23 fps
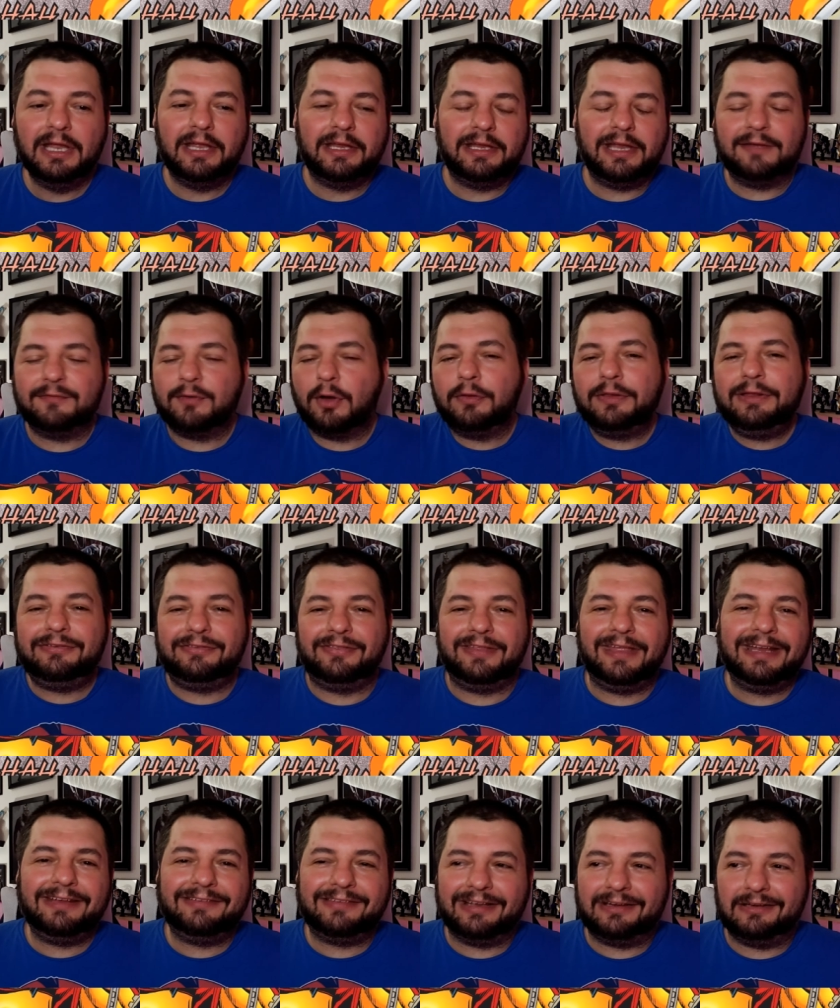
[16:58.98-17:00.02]
you have all these
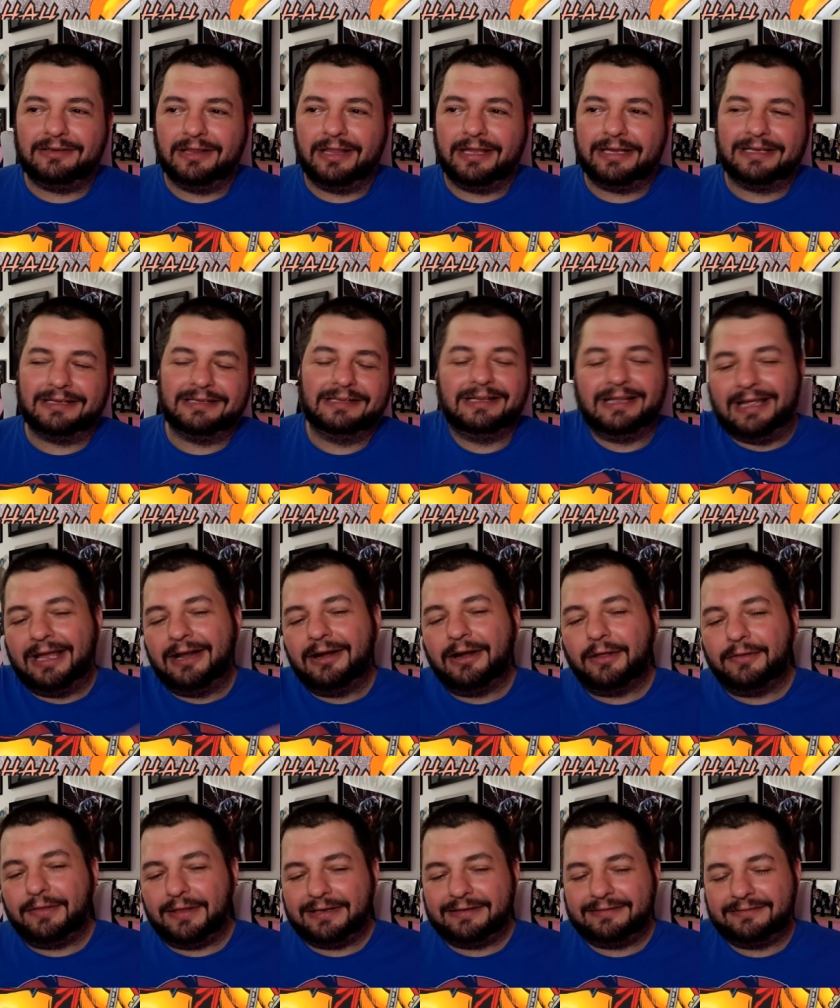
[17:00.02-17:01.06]
things that, like, I don't
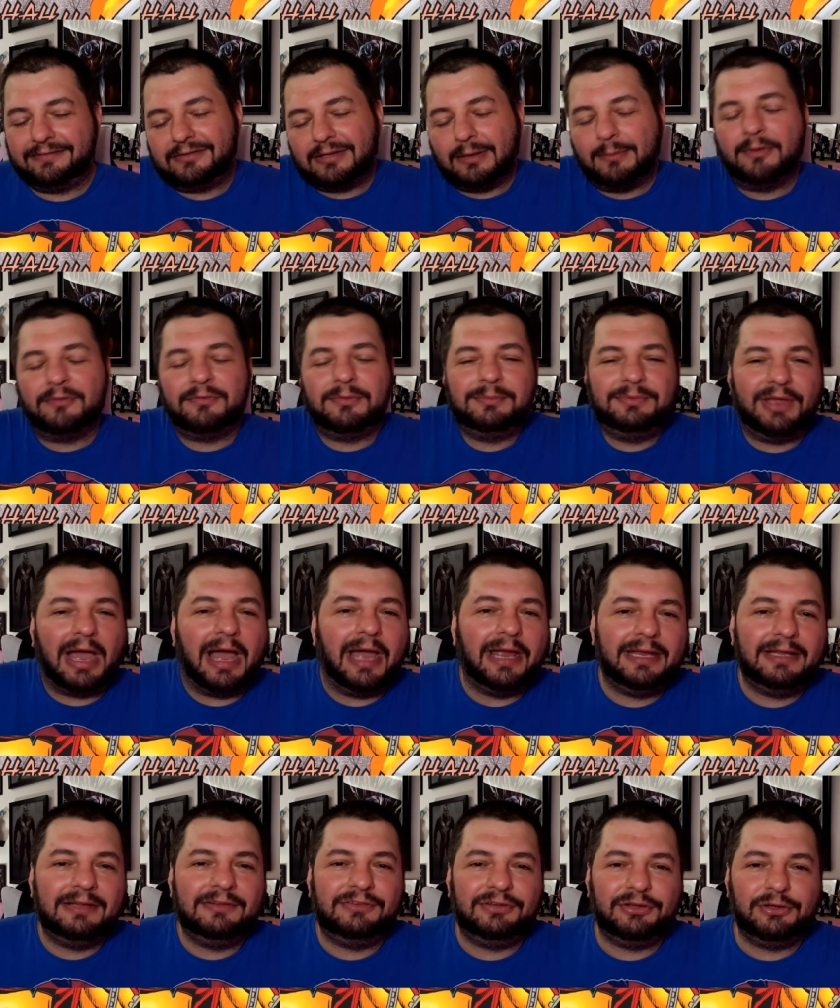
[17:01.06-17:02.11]
know, they some of them tie
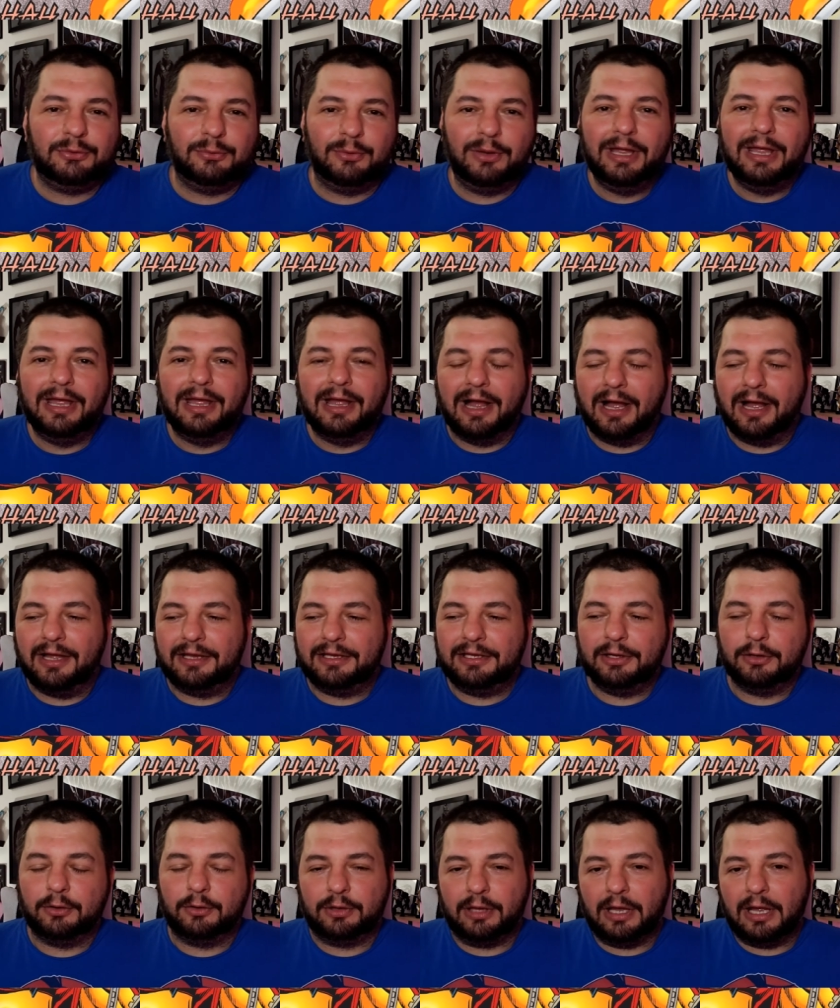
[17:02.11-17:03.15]
into, uh, you
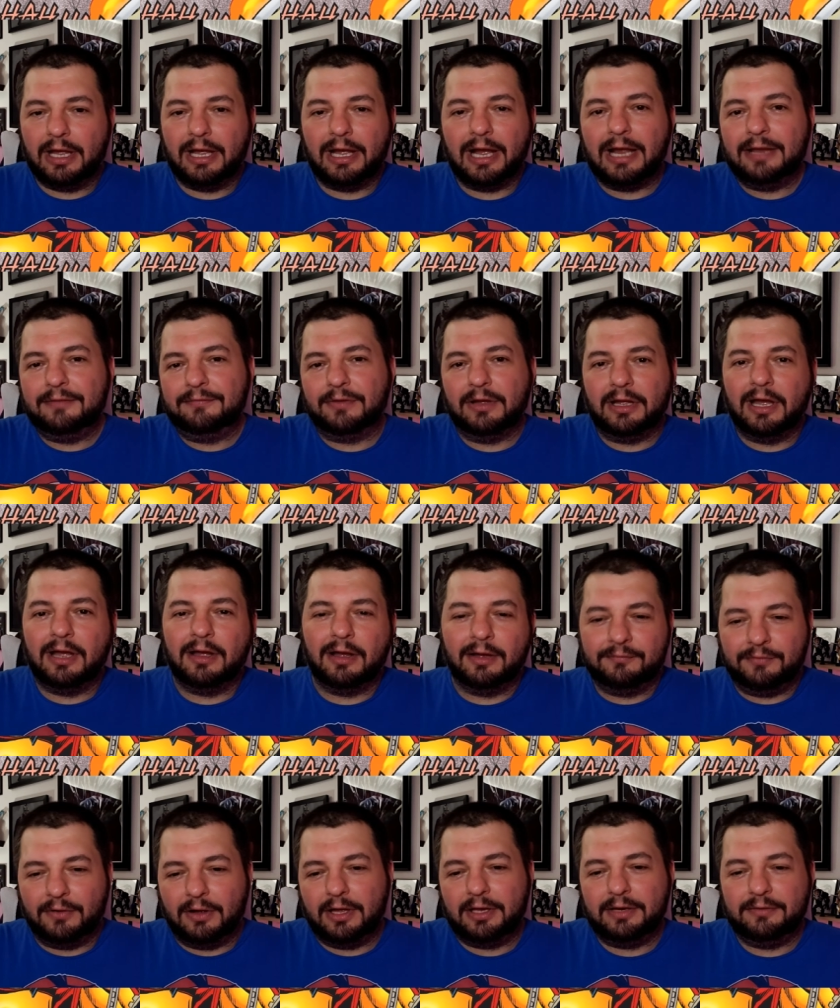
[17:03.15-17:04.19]
know, uh, Ivan, uh,
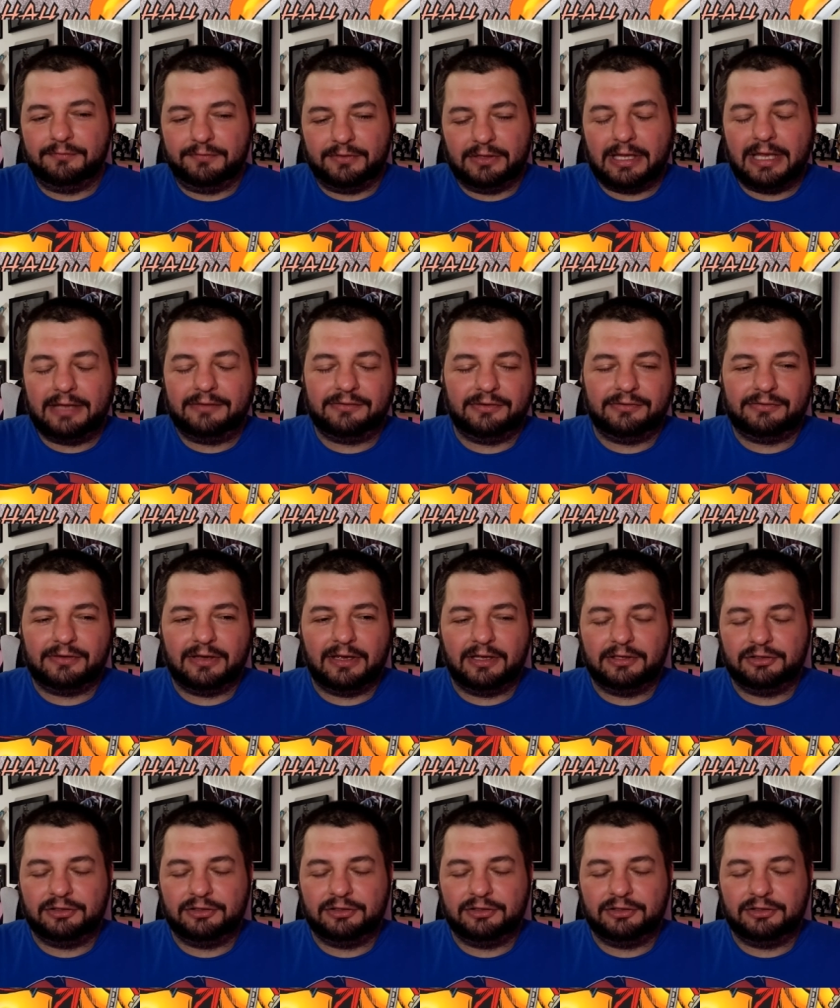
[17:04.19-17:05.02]
Ivan Velez's uh,